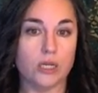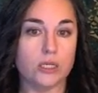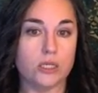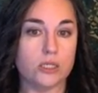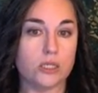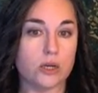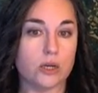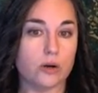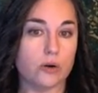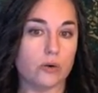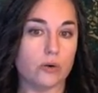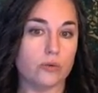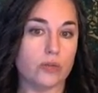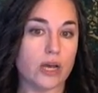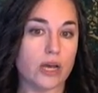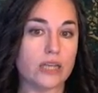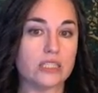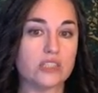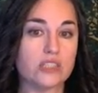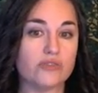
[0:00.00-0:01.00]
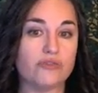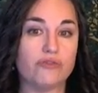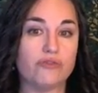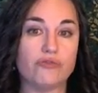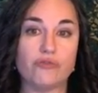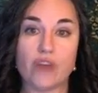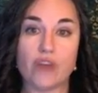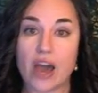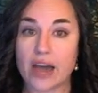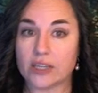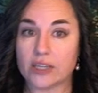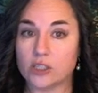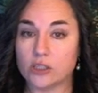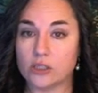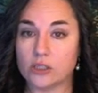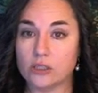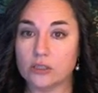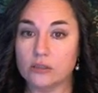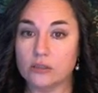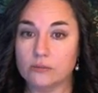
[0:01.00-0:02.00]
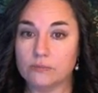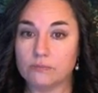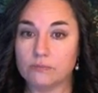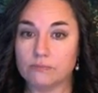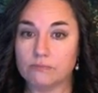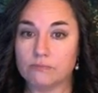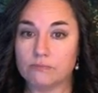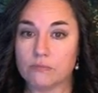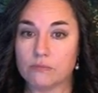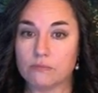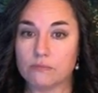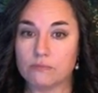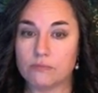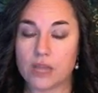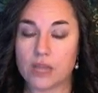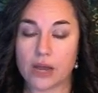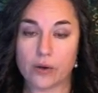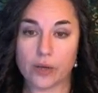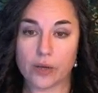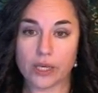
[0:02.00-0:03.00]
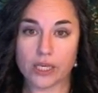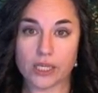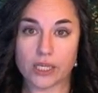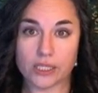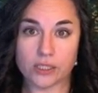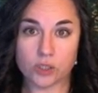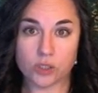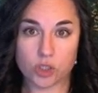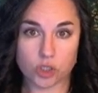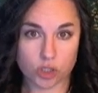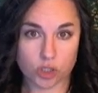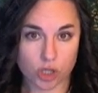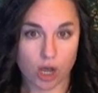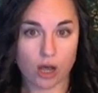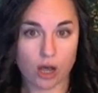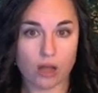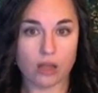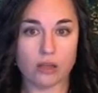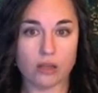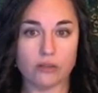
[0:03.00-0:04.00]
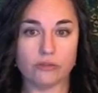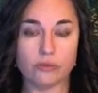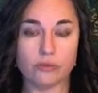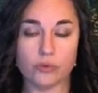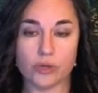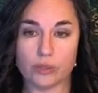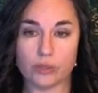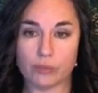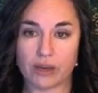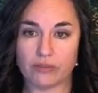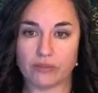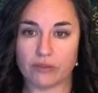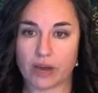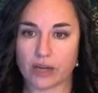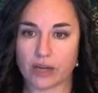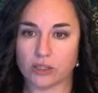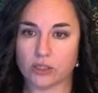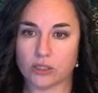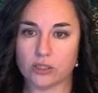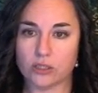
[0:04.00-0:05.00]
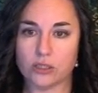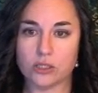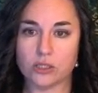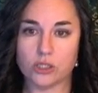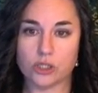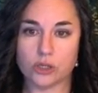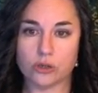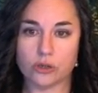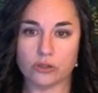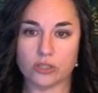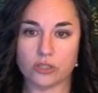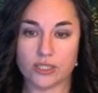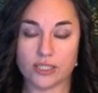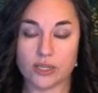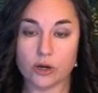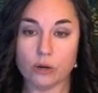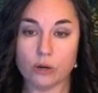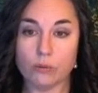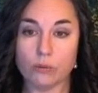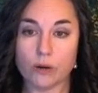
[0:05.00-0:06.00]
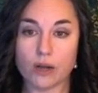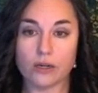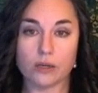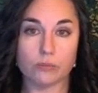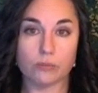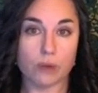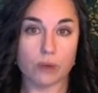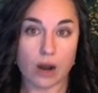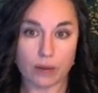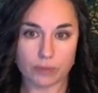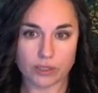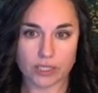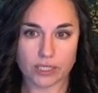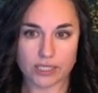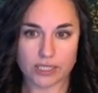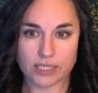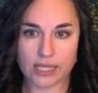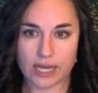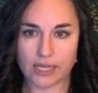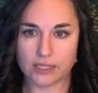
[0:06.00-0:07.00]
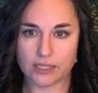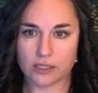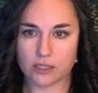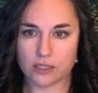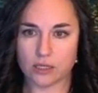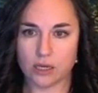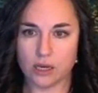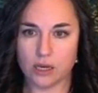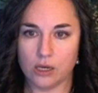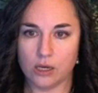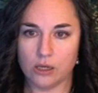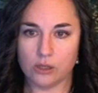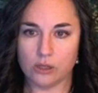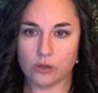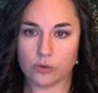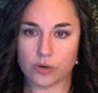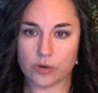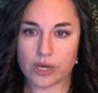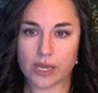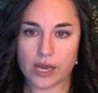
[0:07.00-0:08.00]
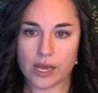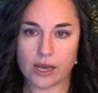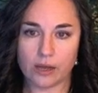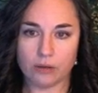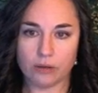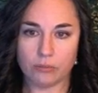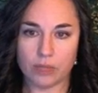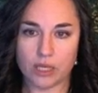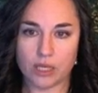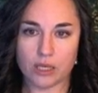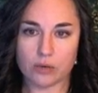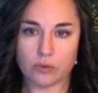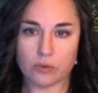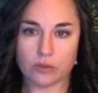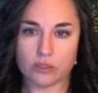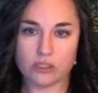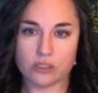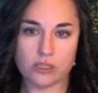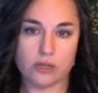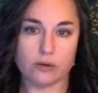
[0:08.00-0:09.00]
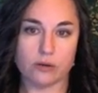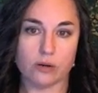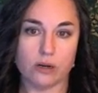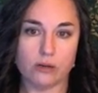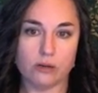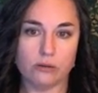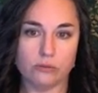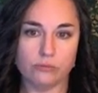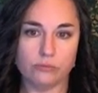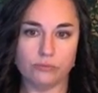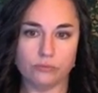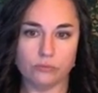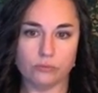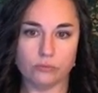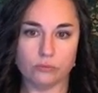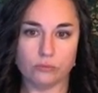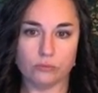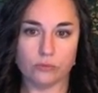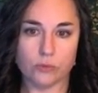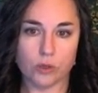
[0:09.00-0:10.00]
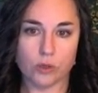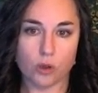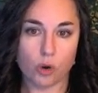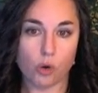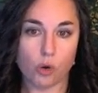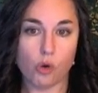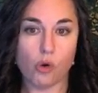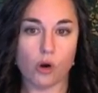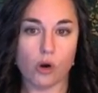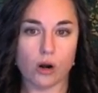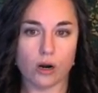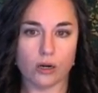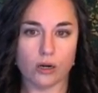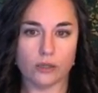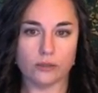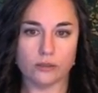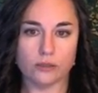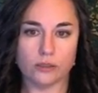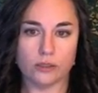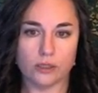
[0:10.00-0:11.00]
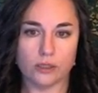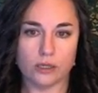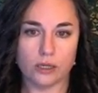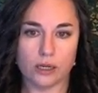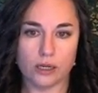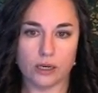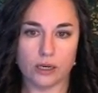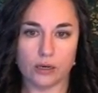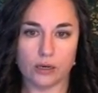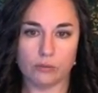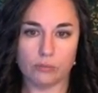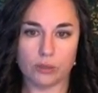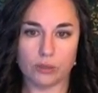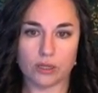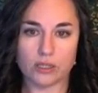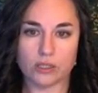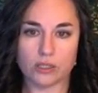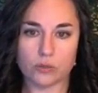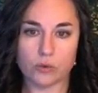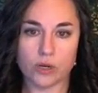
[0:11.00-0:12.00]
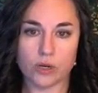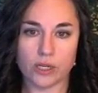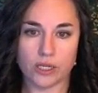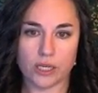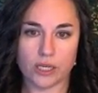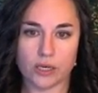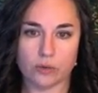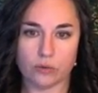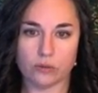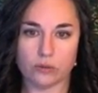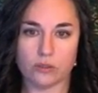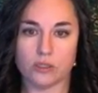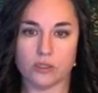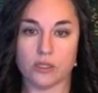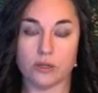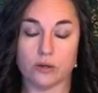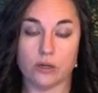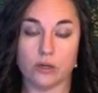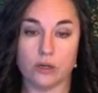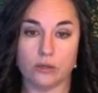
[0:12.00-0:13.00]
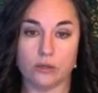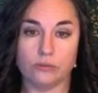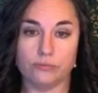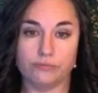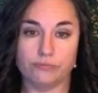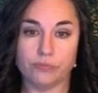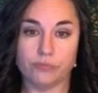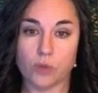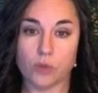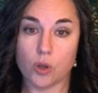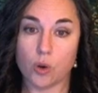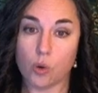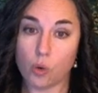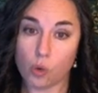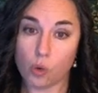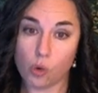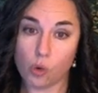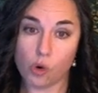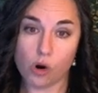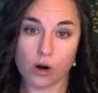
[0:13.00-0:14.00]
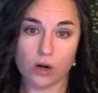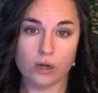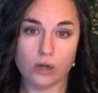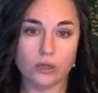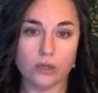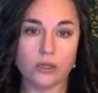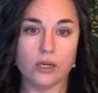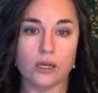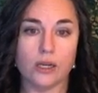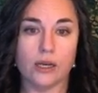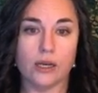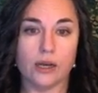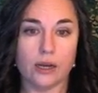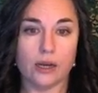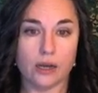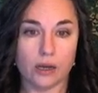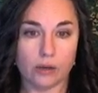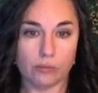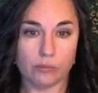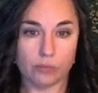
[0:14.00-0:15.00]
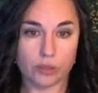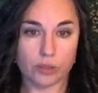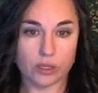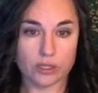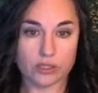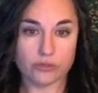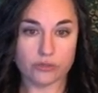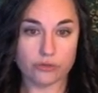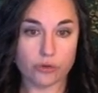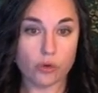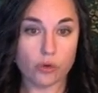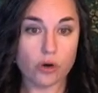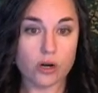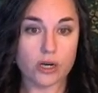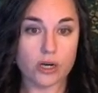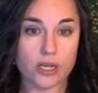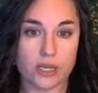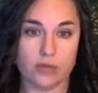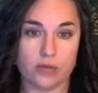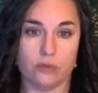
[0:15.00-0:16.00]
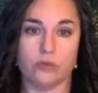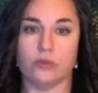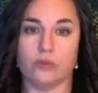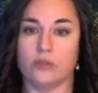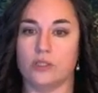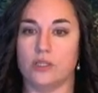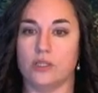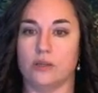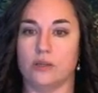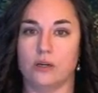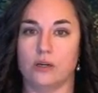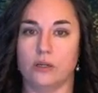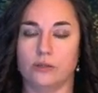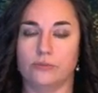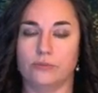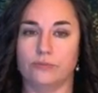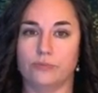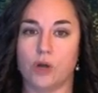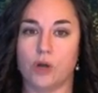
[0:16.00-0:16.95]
So that's factored. Now I can solve with my factors. So the zero product property says 3m equals 0, or m plus 1 equals 0, or m plus 4 equals 0.